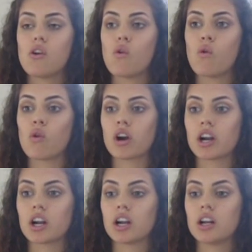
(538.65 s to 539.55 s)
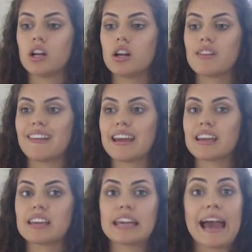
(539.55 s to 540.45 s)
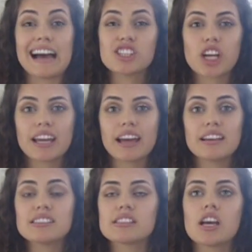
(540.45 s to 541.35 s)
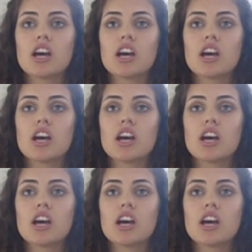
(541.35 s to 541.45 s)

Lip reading: or like cash, I guess.